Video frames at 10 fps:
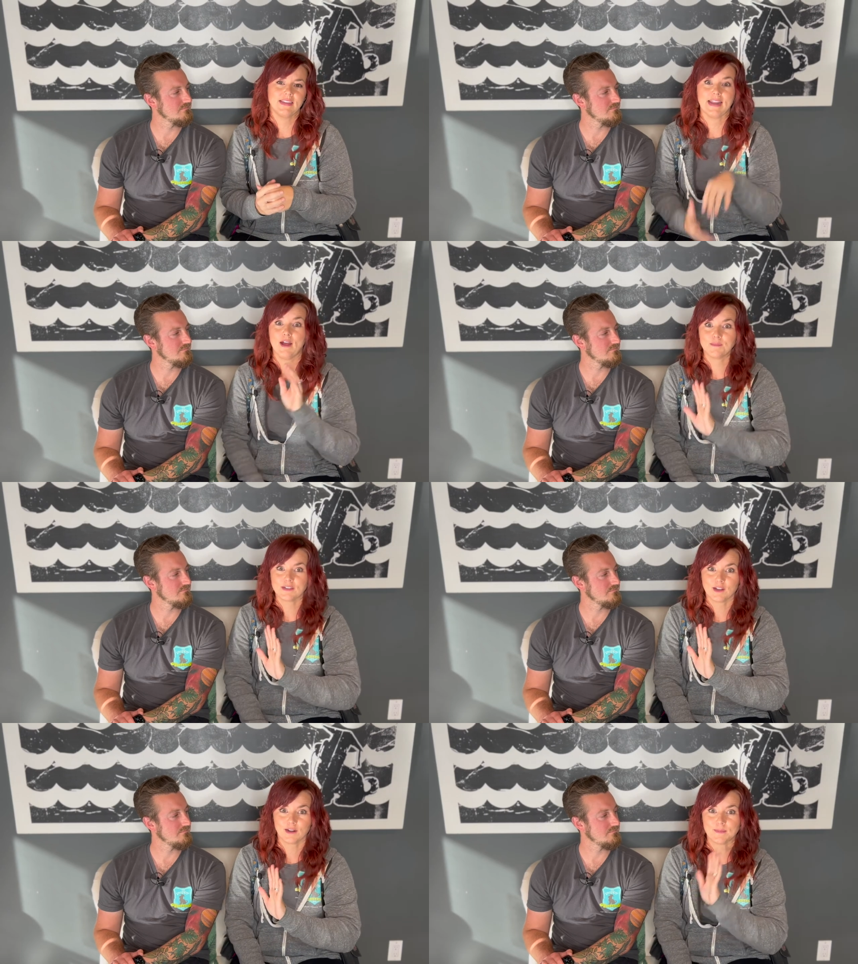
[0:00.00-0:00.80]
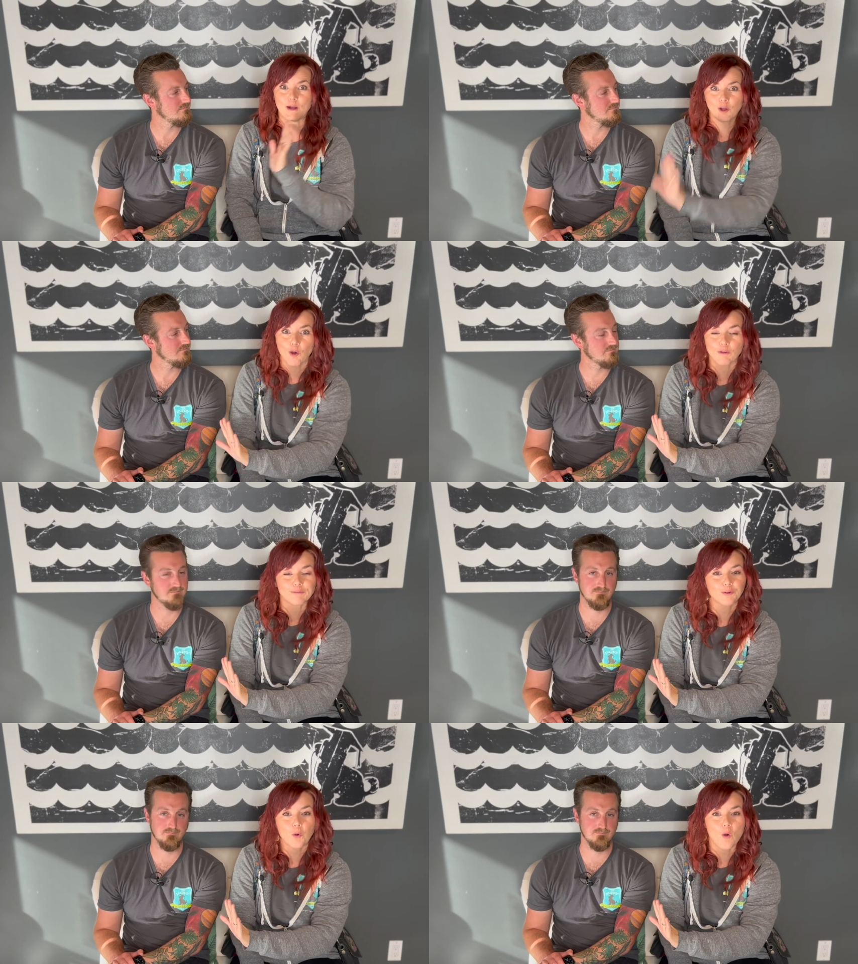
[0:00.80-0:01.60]
Speaker 1: Now, I'm not talking about going
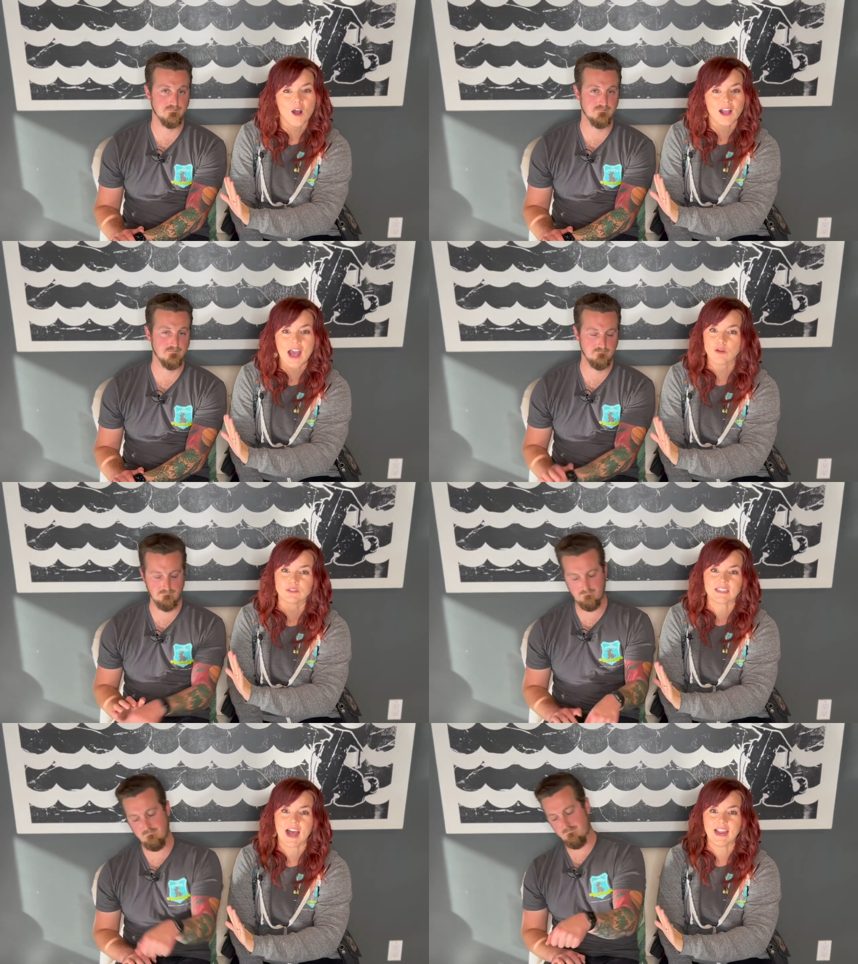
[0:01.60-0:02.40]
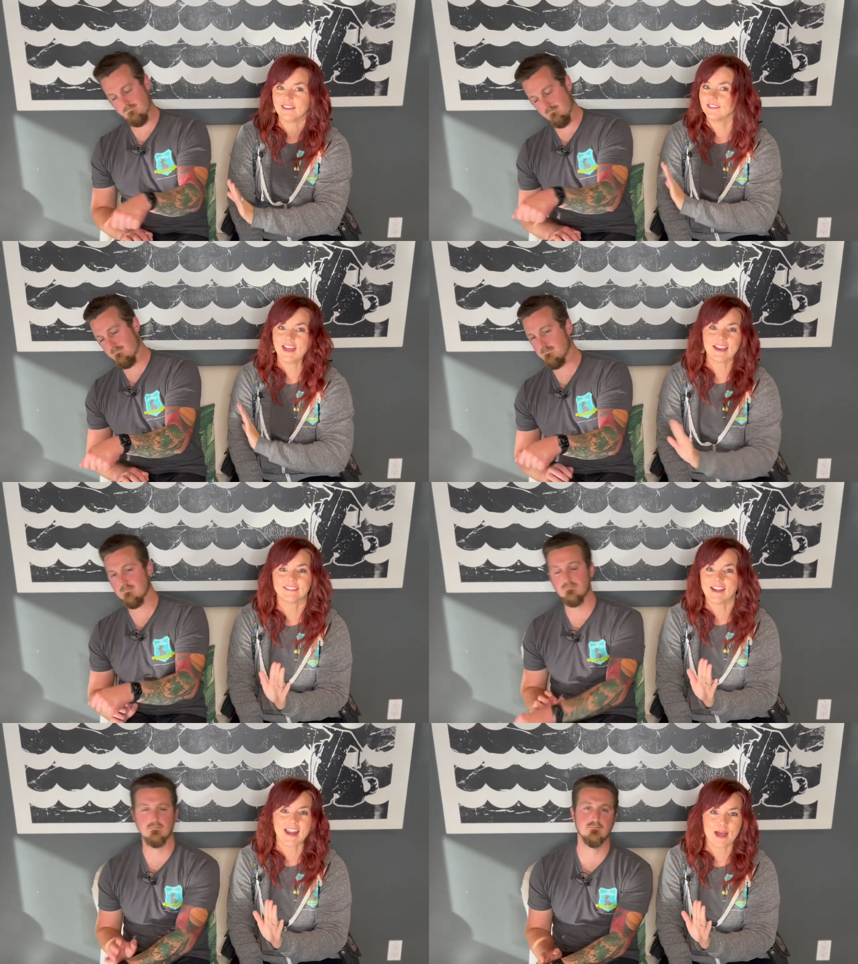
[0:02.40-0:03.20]
for a walk outside. That's
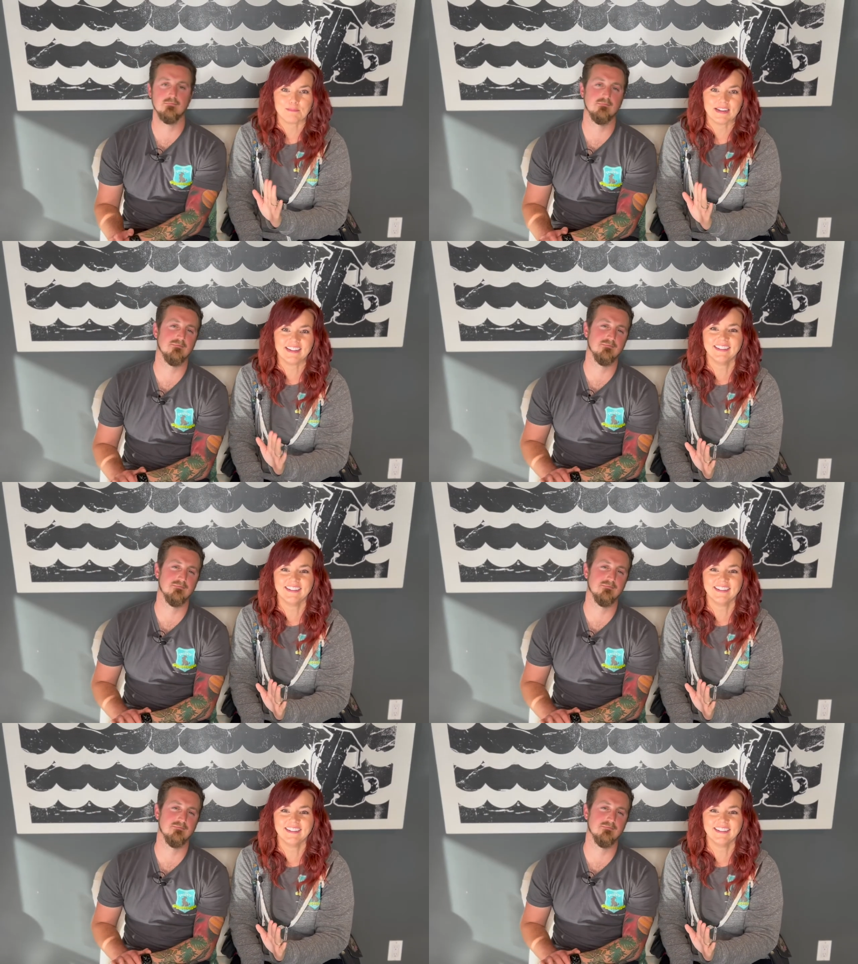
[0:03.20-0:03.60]
not happening.